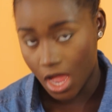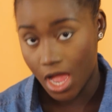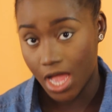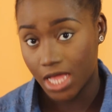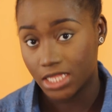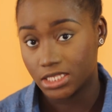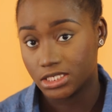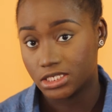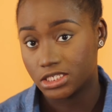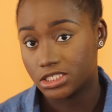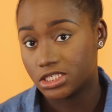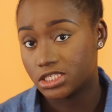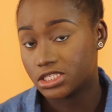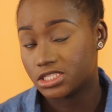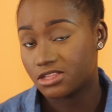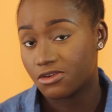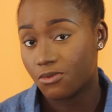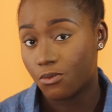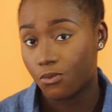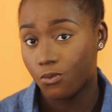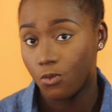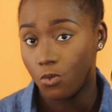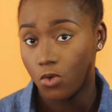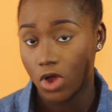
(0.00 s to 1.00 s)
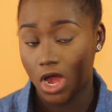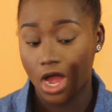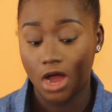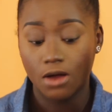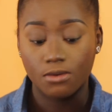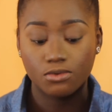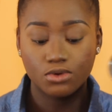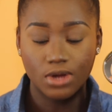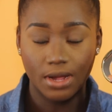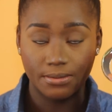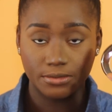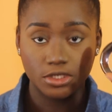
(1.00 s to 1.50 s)
And this is the one
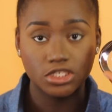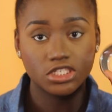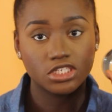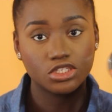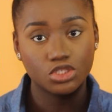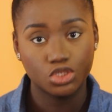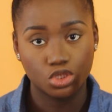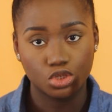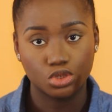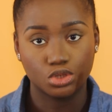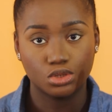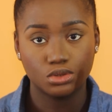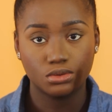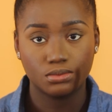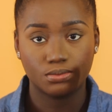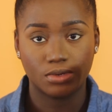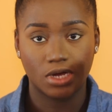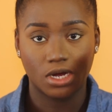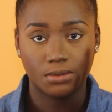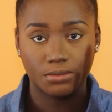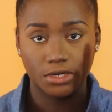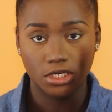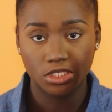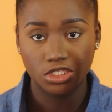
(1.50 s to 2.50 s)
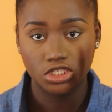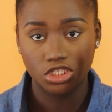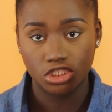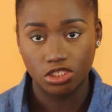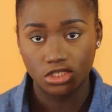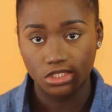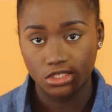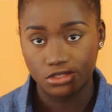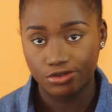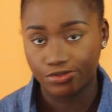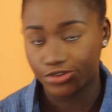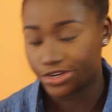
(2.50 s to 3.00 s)
I'm using two, but I'm going to
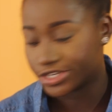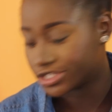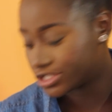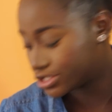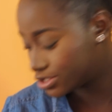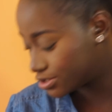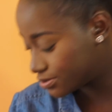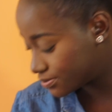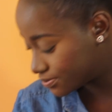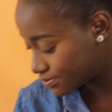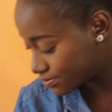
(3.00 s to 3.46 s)
use this first.